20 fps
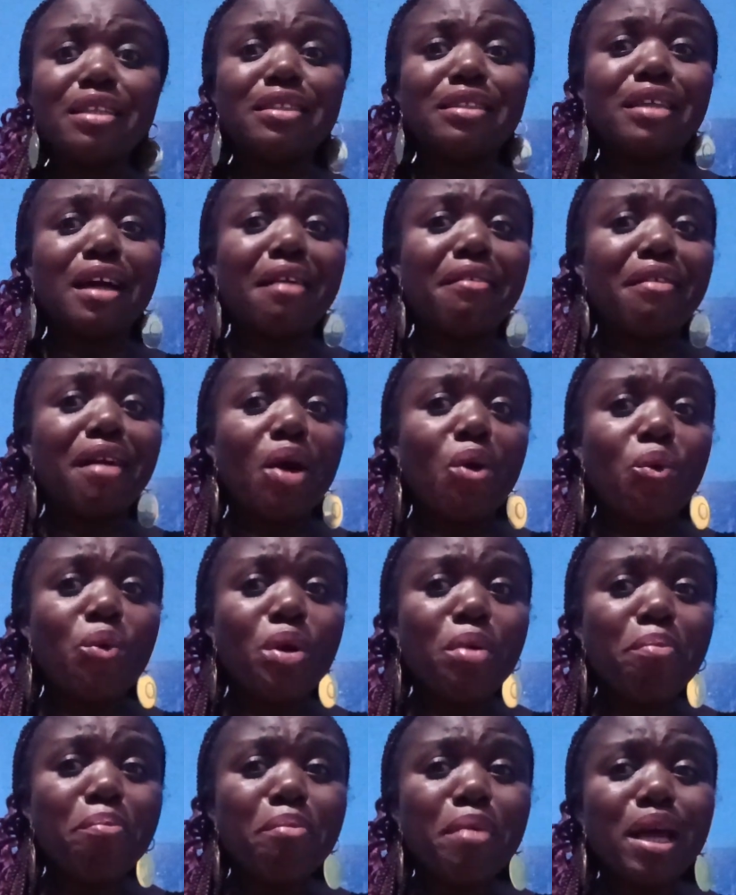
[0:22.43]
there are
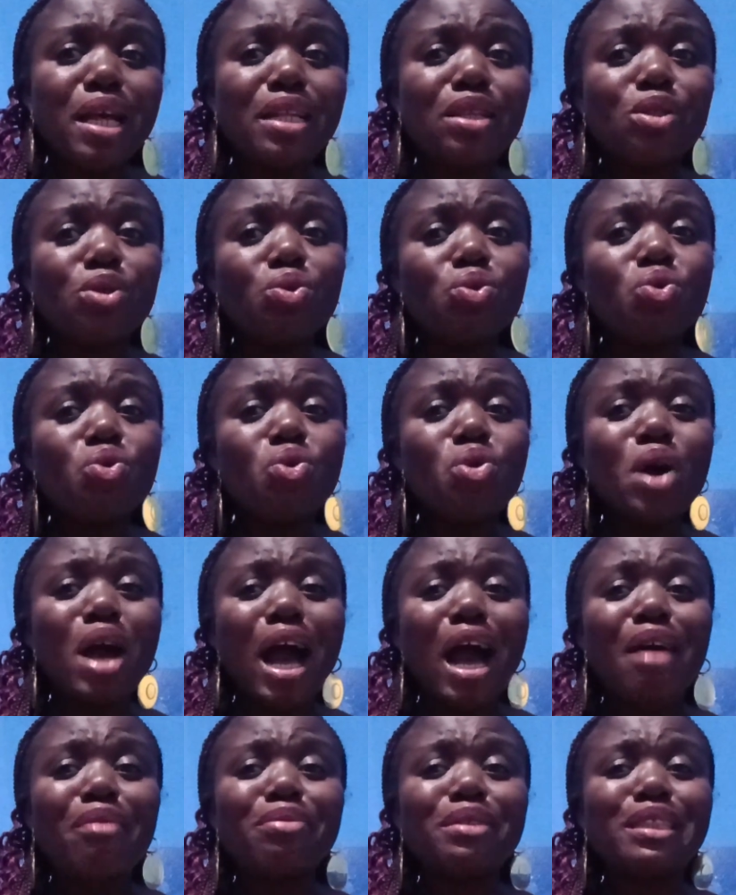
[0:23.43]
women who
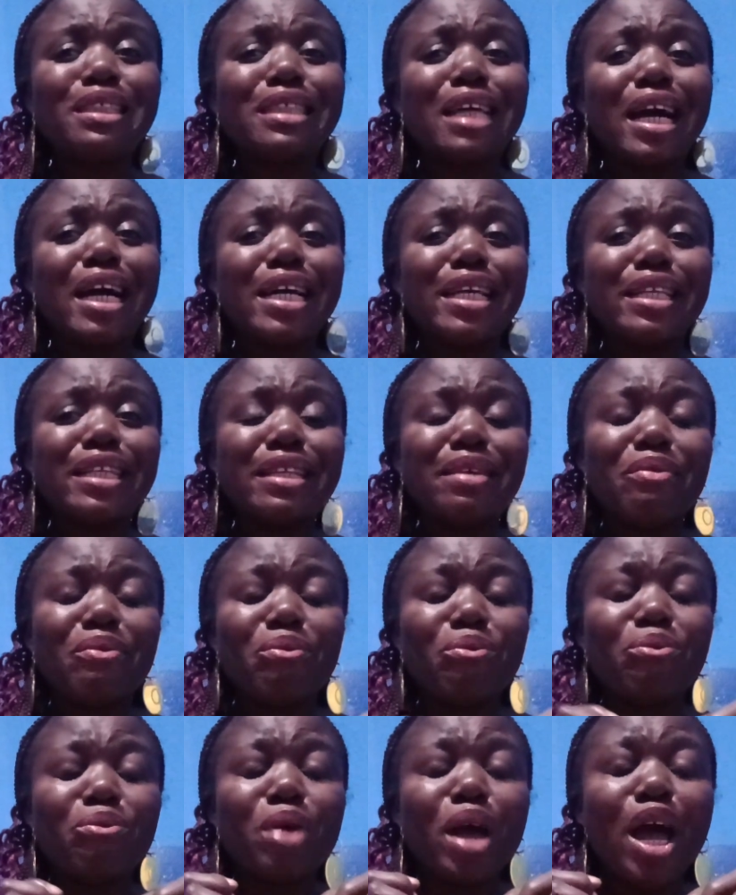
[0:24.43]
have tiny,
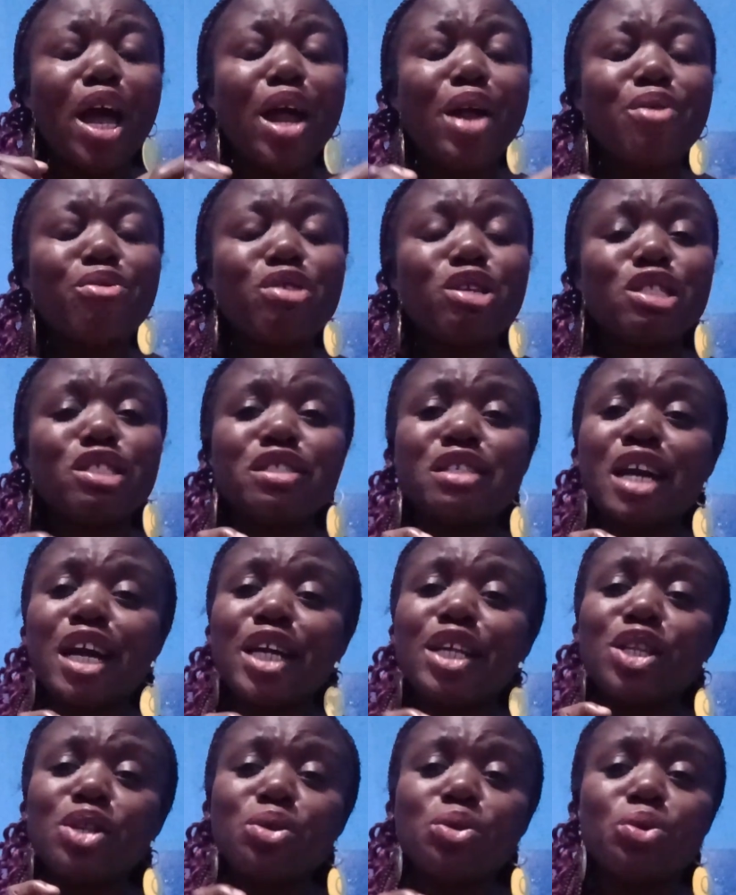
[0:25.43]
very
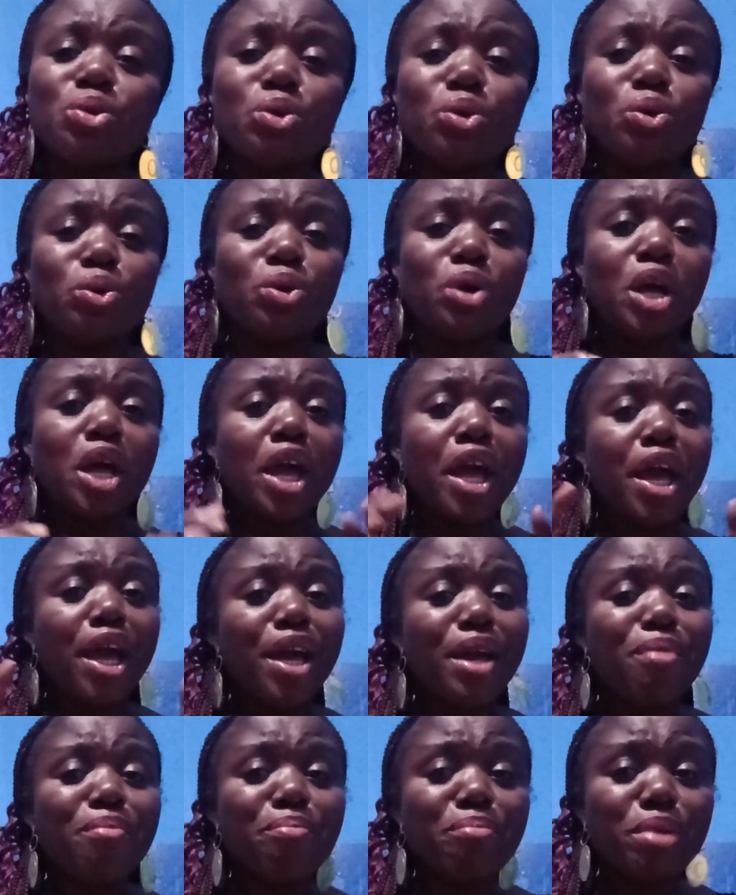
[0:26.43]
tiny hole
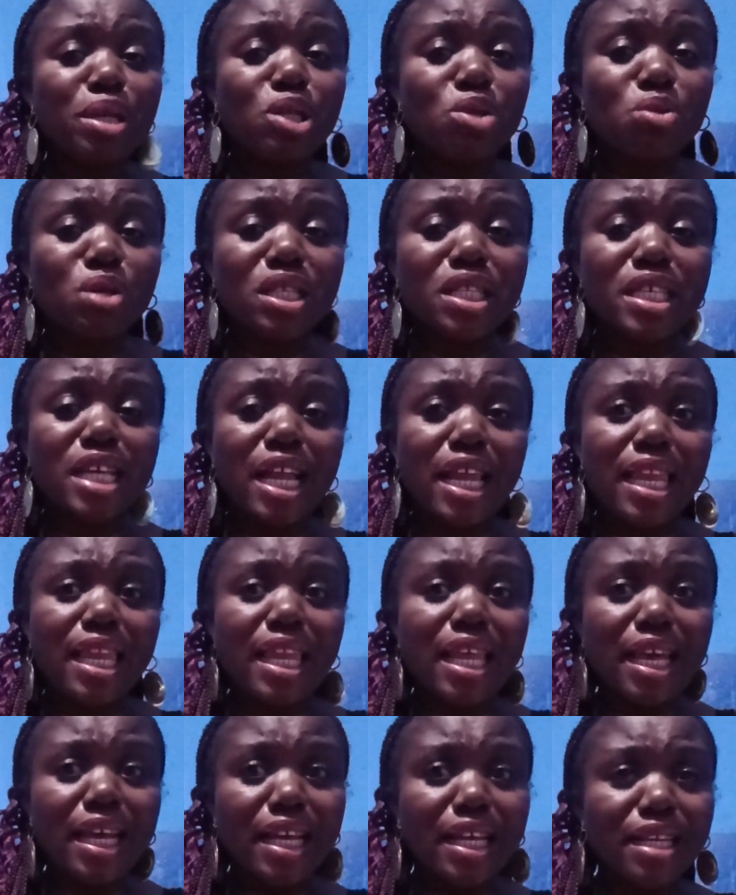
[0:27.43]
in between their
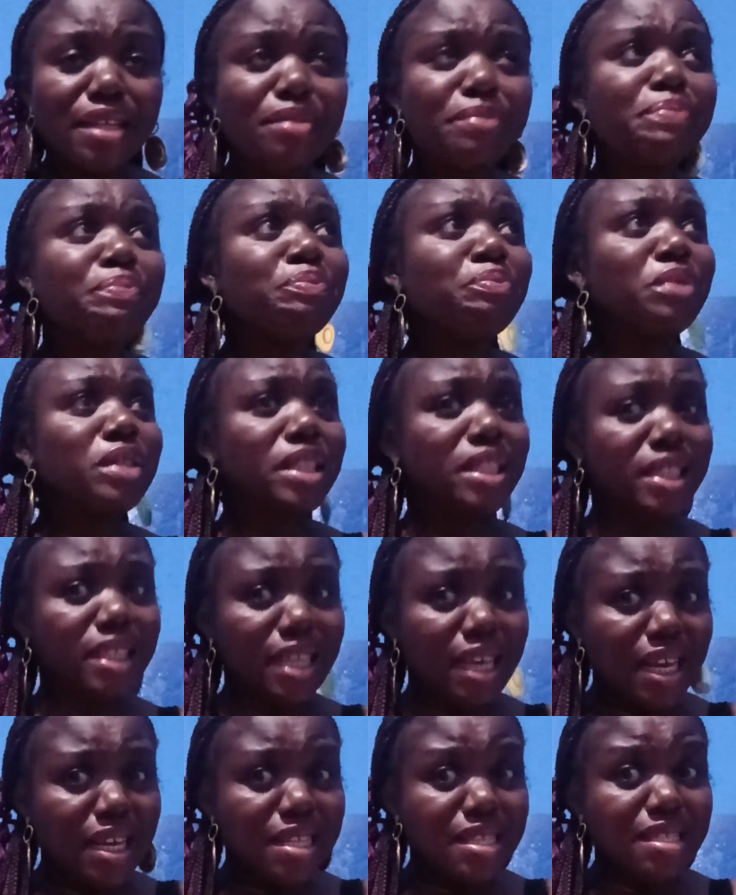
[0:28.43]
legs.
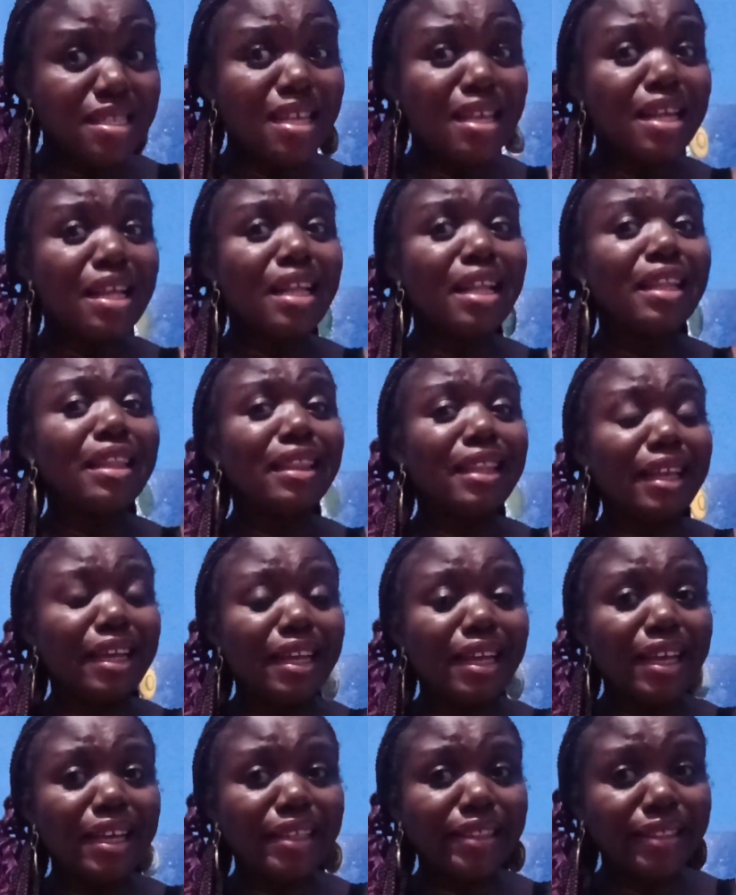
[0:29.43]
Yes,
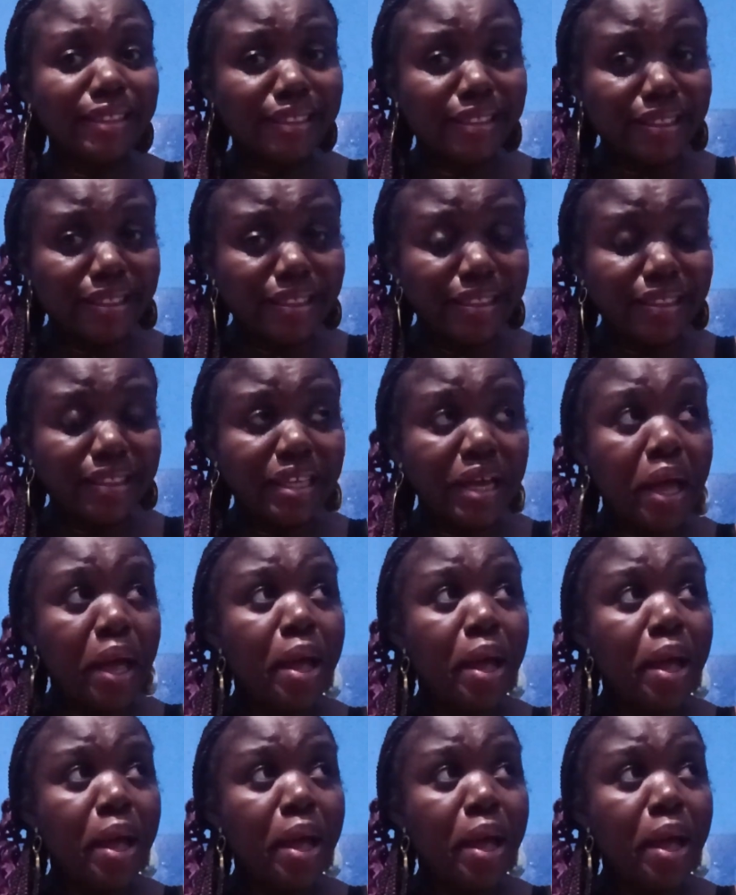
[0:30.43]
they exist.